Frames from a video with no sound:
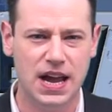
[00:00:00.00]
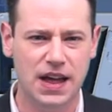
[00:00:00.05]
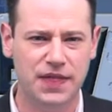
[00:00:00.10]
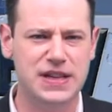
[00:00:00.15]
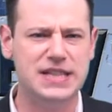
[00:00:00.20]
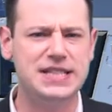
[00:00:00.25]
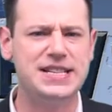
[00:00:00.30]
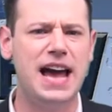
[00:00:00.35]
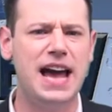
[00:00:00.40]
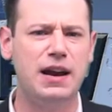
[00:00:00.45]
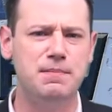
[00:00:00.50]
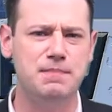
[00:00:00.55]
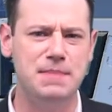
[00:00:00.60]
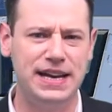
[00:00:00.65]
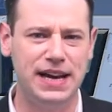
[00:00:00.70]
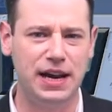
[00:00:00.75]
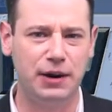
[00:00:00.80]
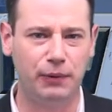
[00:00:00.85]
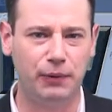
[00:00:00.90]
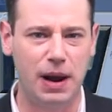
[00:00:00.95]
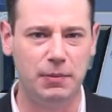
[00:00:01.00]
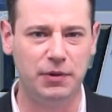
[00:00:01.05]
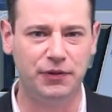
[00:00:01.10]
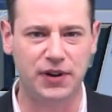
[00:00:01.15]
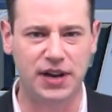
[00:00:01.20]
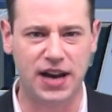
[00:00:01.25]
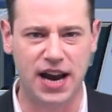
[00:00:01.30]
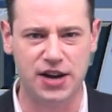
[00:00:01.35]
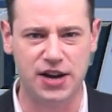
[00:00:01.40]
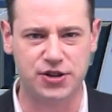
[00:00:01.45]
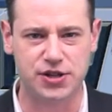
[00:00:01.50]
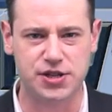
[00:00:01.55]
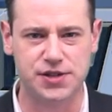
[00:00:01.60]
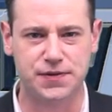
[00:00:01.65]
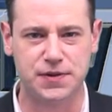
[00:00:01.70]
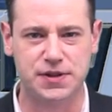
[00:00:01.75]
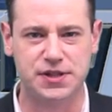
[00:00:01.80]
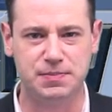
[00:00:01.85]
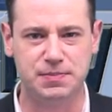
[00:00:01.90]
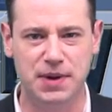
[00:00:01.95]
This had immediate ramifications
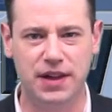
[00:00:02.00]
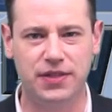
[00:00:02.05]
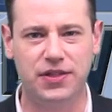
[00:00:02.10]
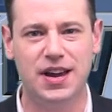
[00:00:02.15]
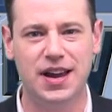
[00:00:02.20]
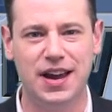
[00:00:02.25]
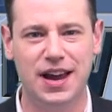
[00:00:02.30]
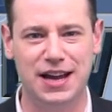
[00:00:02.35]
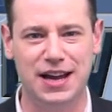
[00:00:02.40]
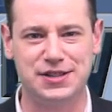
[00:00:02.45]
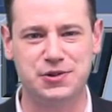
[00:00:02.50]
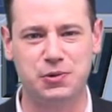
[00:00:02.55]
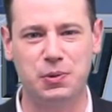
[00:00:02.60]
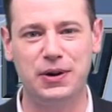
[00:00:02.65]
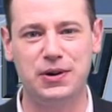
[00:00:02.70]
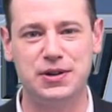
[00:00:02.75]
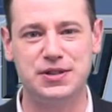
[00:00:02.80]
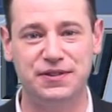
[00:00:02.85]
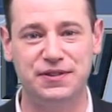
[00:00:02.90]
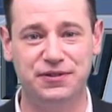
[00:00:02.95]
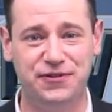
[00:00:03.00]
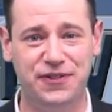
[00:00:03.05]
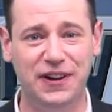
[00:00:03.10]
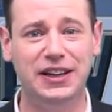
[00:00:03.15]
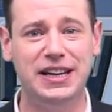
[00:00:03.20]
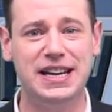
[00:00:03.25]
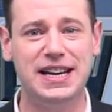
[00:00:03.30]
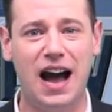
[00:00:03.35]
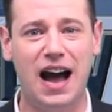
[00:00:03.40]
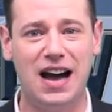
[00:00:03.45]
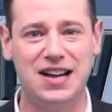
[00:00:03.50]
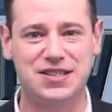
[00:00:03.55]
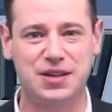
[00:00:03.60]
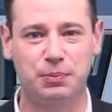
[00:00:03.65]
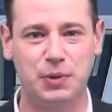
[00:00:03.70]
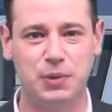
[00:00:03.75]
for Smith, as Twitter's Philly Gossip